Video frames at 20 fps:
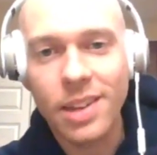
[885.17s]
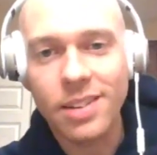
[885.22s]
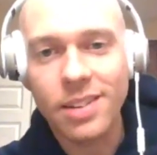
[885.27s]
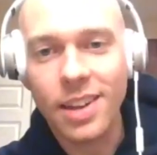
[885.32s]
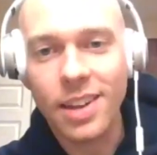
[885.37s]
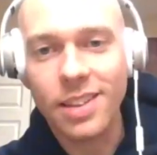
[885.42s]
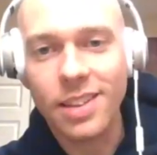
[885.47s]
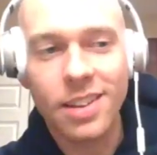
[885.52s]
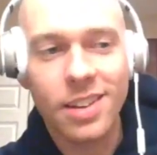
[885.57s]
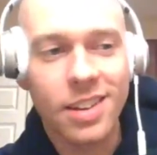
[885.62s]
That's
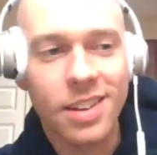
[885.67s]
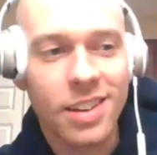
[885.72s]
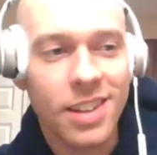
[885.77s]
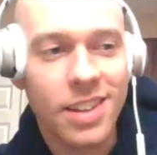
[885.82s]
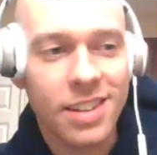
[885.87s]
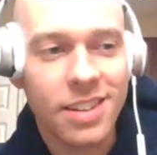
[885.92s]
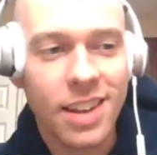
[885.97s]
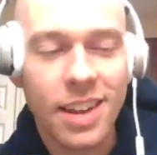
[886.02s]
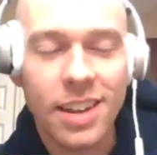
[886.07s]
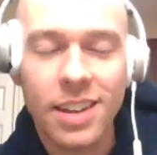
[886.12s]

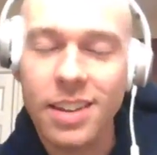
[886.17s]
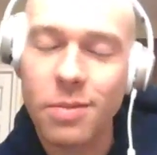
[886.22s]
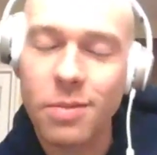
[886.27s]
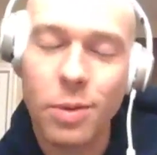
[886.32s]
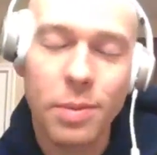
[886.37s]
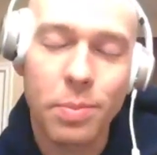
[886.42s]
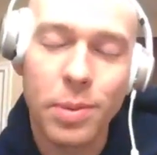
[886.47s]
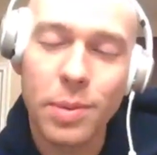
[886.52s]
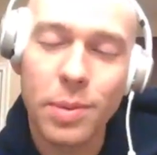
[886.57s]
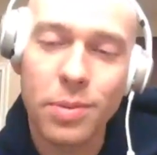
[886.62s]
like
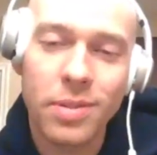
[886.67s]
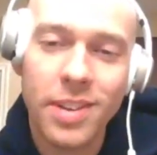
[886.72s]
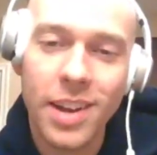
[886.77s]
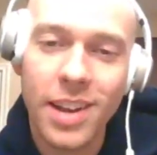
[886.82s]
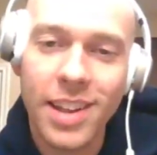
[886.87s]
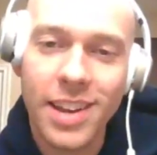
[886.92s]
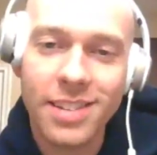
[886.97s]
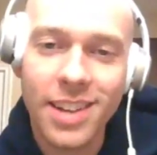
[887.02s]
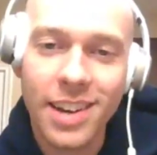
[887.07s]
when people say that,